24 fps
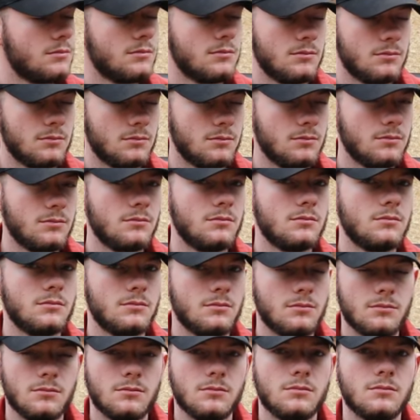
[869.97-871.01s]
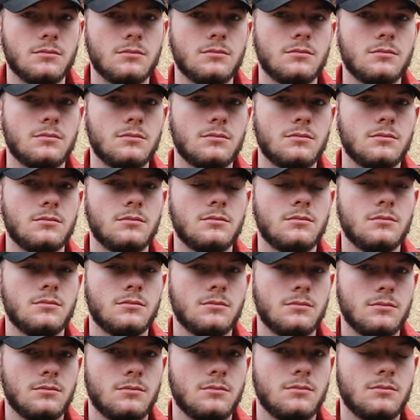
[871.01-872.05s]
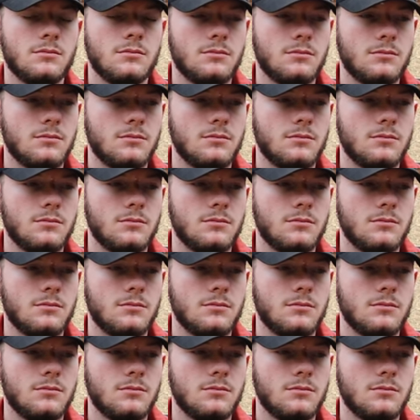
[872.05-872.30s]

[no speech]